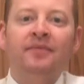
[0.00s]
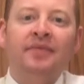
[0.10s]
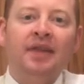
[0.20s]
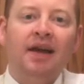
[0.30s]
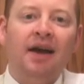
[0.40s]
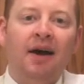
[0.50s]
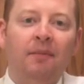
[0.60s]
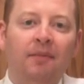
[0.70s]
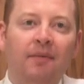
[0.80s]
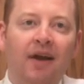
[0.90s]

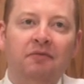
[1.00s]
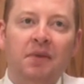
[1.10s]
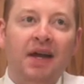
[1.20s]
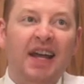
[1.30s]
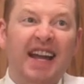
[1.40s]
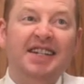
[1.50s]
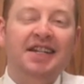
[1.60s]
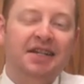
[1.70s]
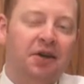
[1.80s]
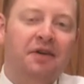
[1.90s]
I've made 18
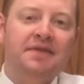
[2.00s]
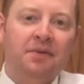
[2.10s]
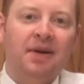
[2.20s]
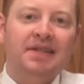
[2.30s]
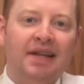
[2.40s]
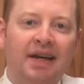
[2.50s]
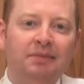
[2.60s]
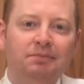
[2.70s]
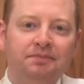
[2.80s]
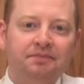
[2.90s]
loaves at one time,
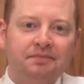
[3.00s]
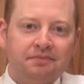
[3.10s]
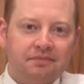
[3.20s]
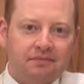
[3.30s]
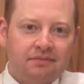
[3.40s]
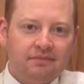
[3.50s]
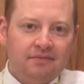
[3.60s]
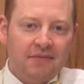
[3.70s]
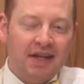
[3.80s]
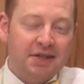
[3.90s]

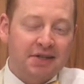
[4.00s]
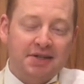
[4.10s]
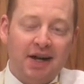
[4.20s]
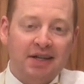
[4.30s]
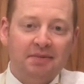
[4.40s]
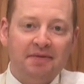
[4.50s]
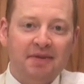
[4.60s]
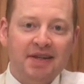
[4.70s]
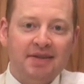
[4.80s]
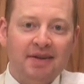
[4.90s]
and just stock up the
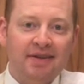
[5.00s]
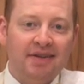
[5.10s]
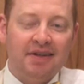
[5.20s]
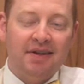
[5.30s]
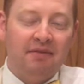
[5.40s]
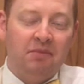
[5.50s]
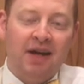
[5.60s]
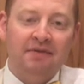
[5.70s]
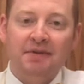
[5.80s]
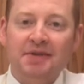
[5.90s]
freezer, and then you have bread
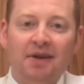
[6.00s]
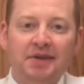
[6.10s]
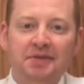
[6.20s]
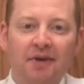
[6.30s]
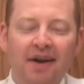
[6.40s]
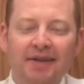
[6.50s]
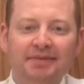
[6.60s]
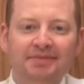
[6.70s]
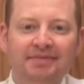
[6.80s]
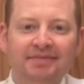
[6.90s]
for as long as you want.
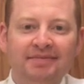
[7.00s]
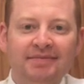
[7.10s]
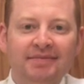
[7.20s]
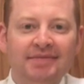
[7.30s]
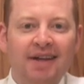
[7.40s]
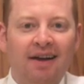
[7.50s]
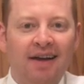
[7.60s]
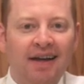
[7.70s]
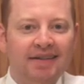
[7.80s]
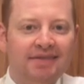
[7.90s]
All
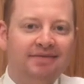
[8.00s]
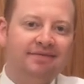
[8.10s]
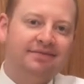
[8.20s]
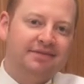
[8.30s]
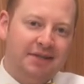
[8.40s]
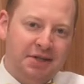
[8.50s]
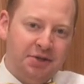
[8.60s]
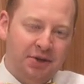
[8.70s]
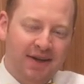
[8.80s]
right, enjoy.